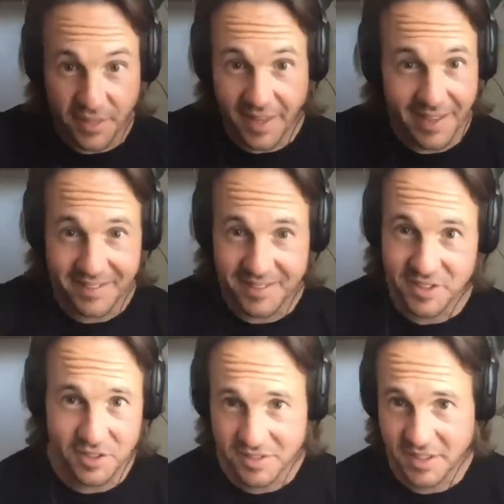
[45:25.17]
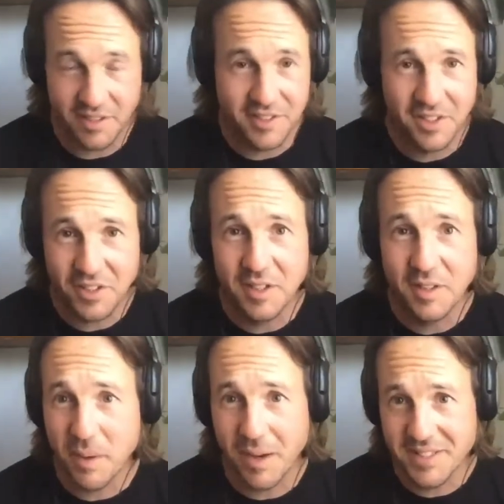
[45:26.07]
then you you know you're not
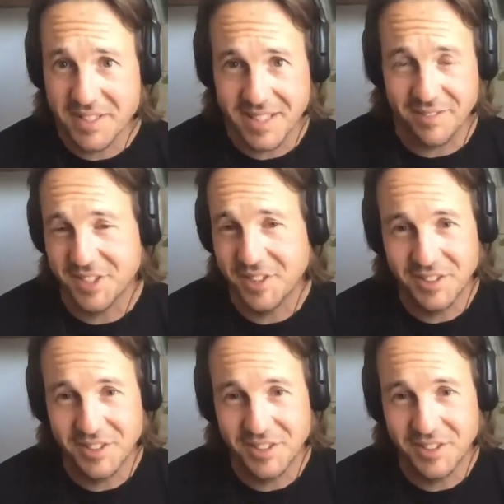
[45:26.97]
going to buy this stuff.